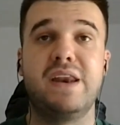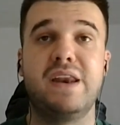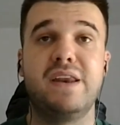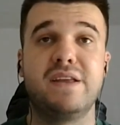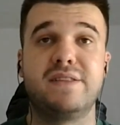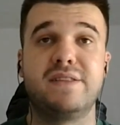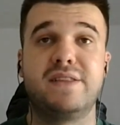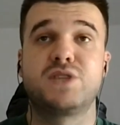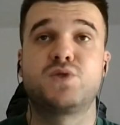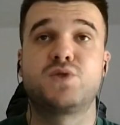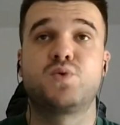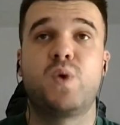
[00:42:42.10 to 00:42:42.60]

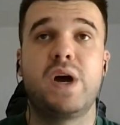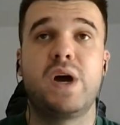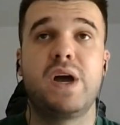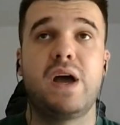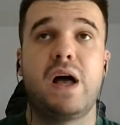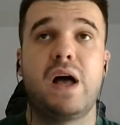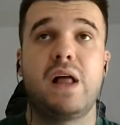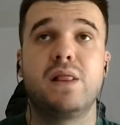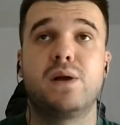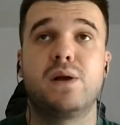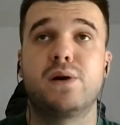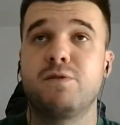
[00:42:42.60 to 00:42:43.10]
and that's
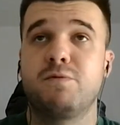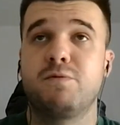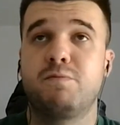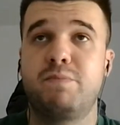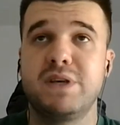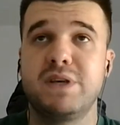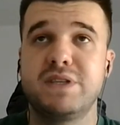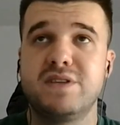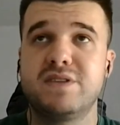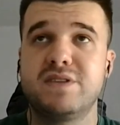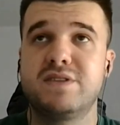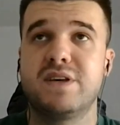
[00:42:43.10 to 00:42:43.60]
why a lot
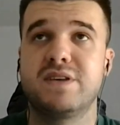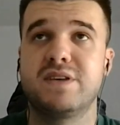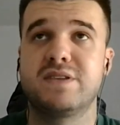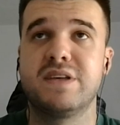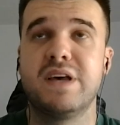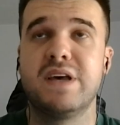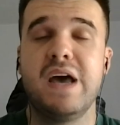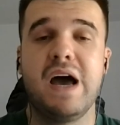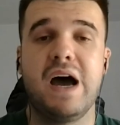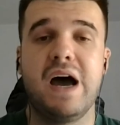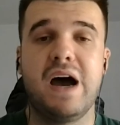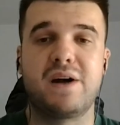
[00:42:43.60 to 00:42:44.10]
of
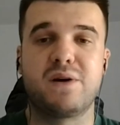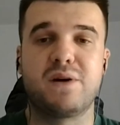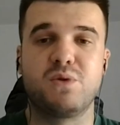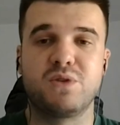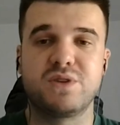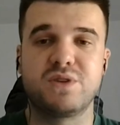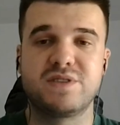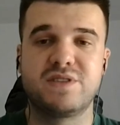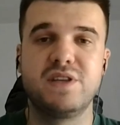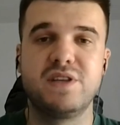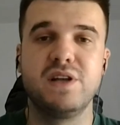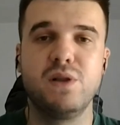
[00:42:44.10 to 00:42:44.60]
businesses
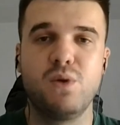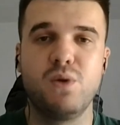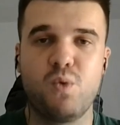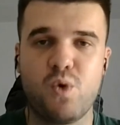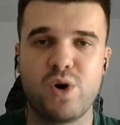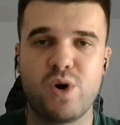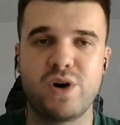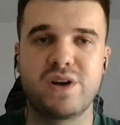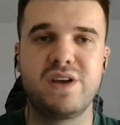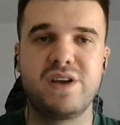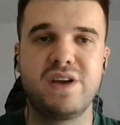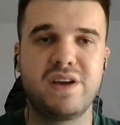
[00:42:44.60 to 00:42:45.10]
are
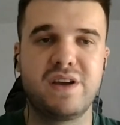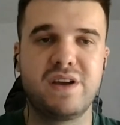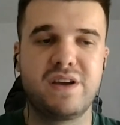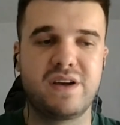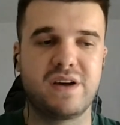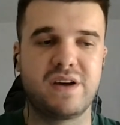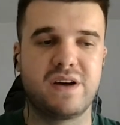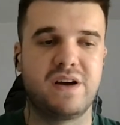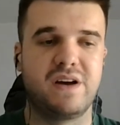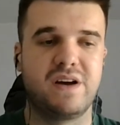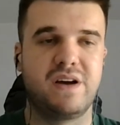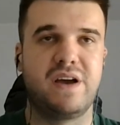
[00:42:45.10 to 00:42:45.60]
still
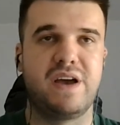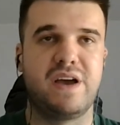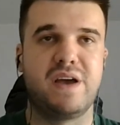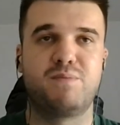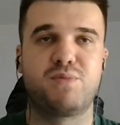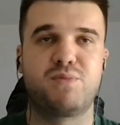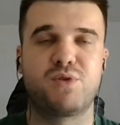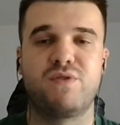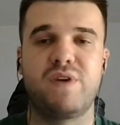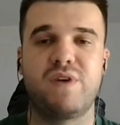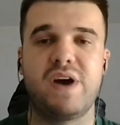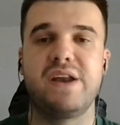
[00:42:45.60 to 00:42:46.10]
working uh,
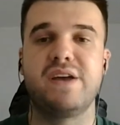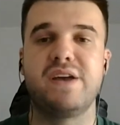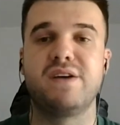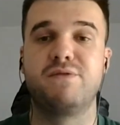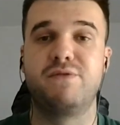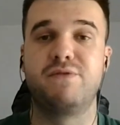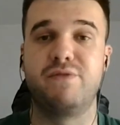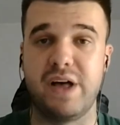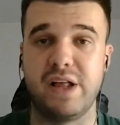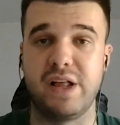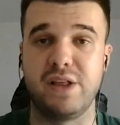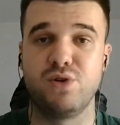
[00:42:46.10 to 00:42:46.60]
and
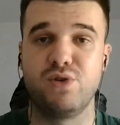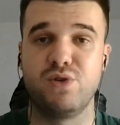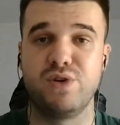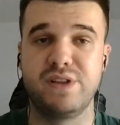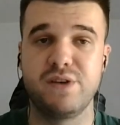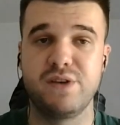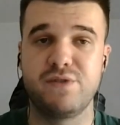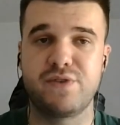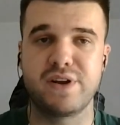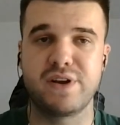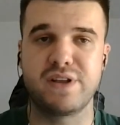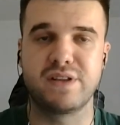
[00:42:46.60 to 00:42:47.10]
providing value
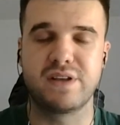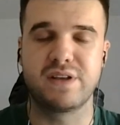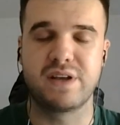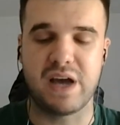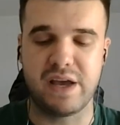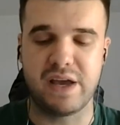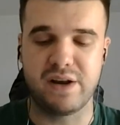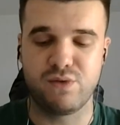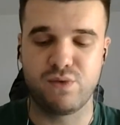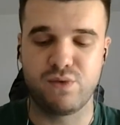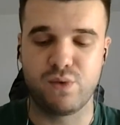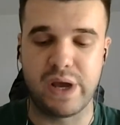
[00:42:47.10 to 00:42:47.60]
in
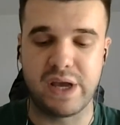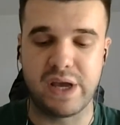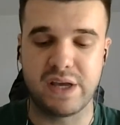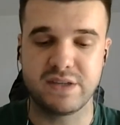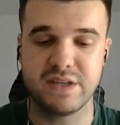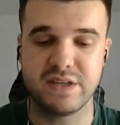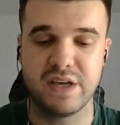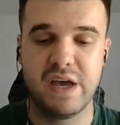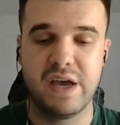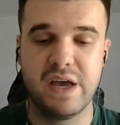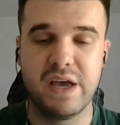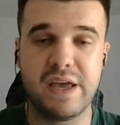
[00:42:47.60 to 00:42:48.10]
different kind of
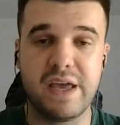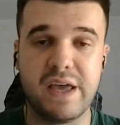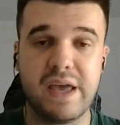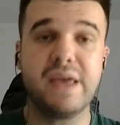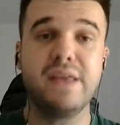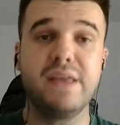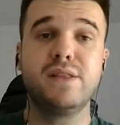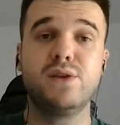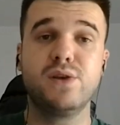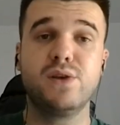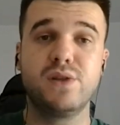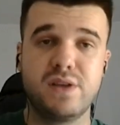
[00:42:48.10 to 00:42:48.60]
ways
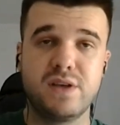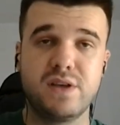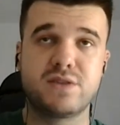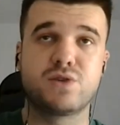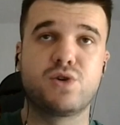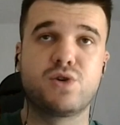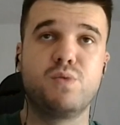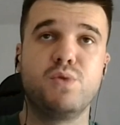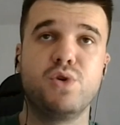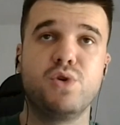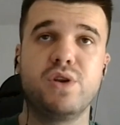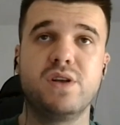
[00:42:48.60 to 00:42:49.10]
into
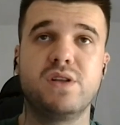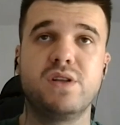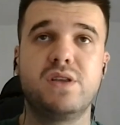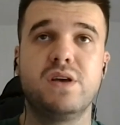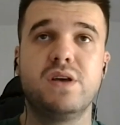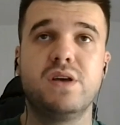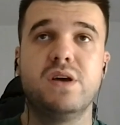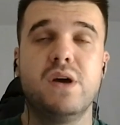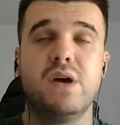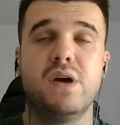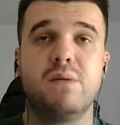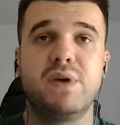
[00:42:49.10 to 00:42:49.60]
this
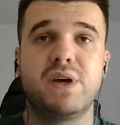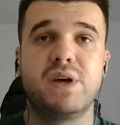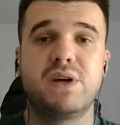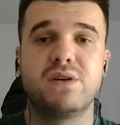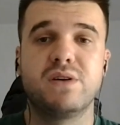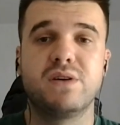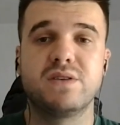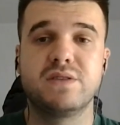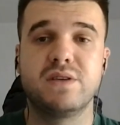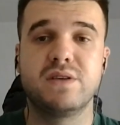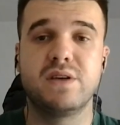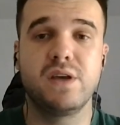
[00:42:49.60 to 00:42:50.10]
community
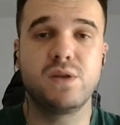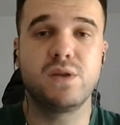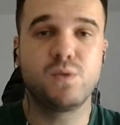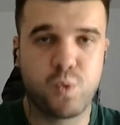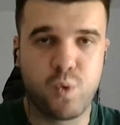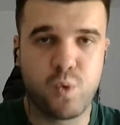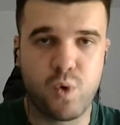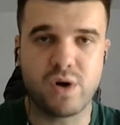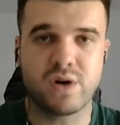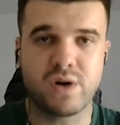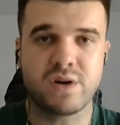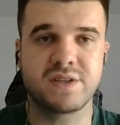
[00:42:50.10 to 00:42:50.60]
because
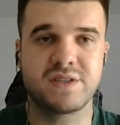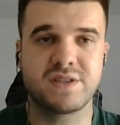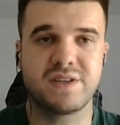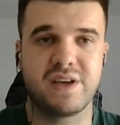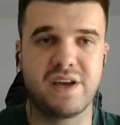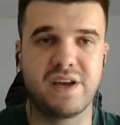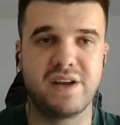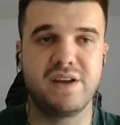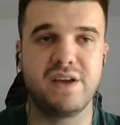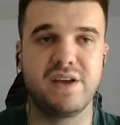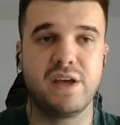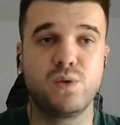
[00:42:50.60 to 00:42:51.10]
it
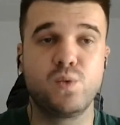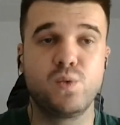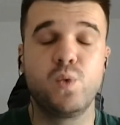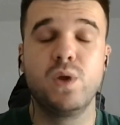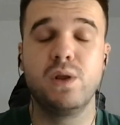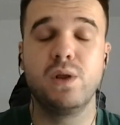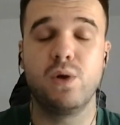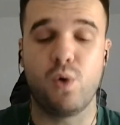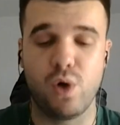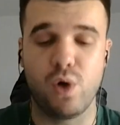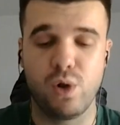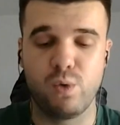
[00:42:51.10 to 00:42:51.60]
works and
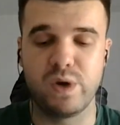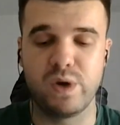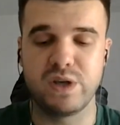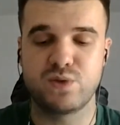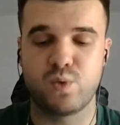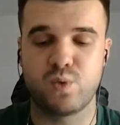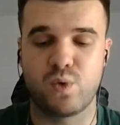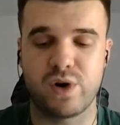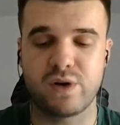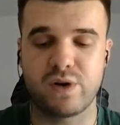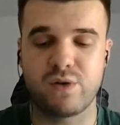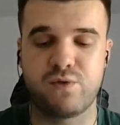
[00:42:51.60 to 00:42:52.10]
it will
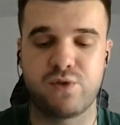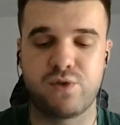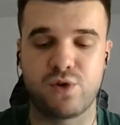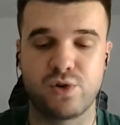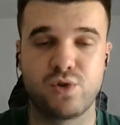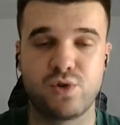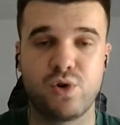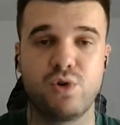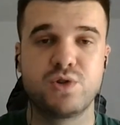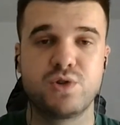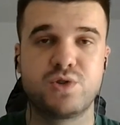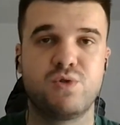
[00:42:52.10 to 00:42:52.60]
always work
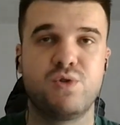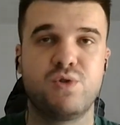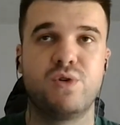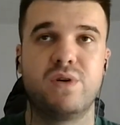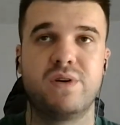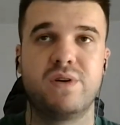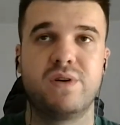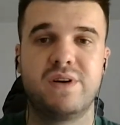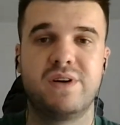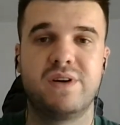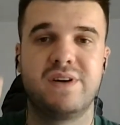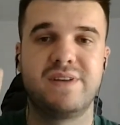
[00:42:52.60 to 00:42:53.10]
for those
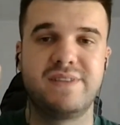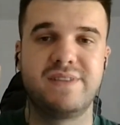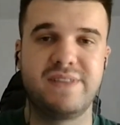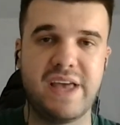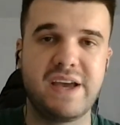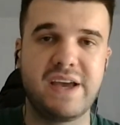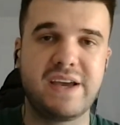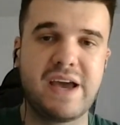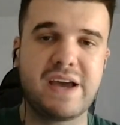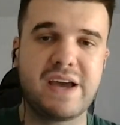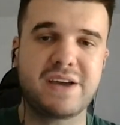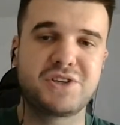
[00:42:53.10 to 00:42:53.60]
who
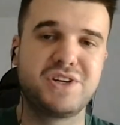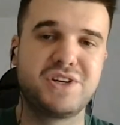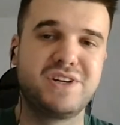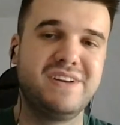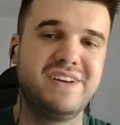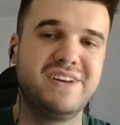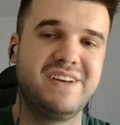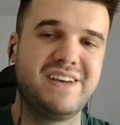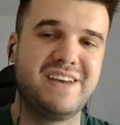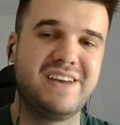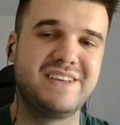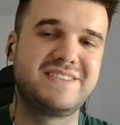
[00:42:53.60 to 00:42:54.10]
take
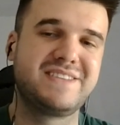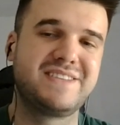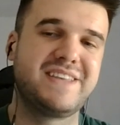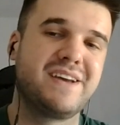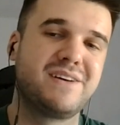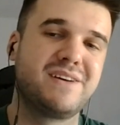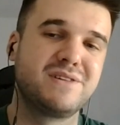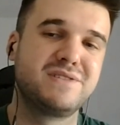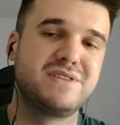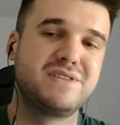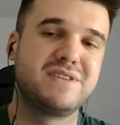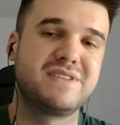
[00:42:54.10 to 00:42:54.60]
action and
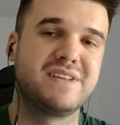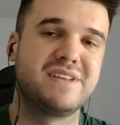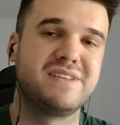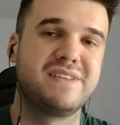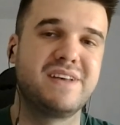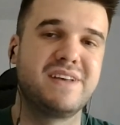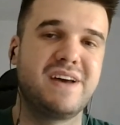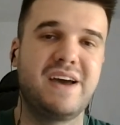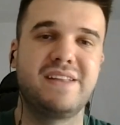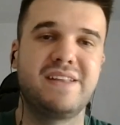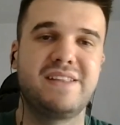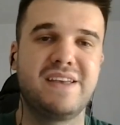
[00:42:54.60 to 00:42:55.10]
stay
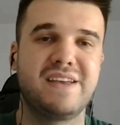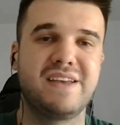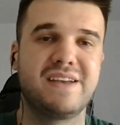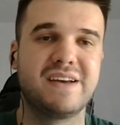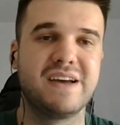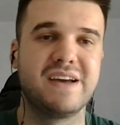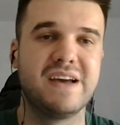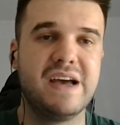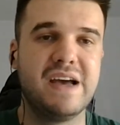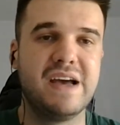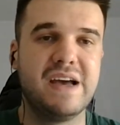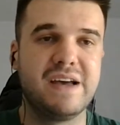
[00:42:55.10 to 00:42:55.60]
consistent. I
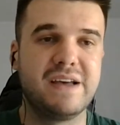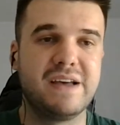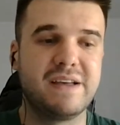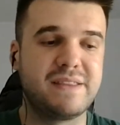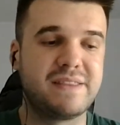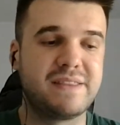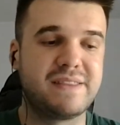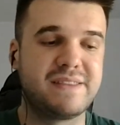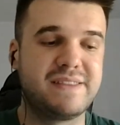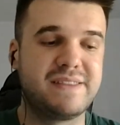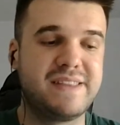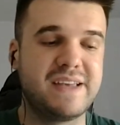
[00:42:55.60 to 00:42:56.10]
think
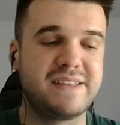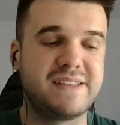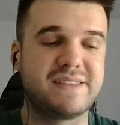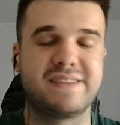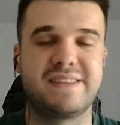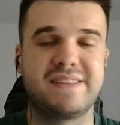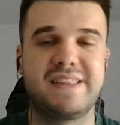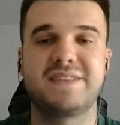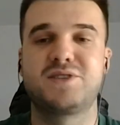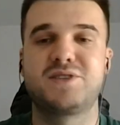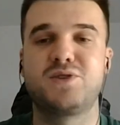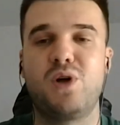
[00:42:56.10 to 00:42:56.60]

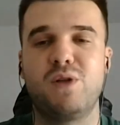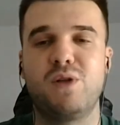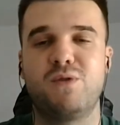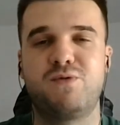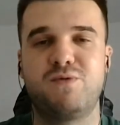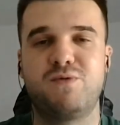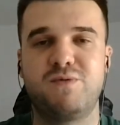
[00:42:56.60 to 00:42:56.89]
Th- that's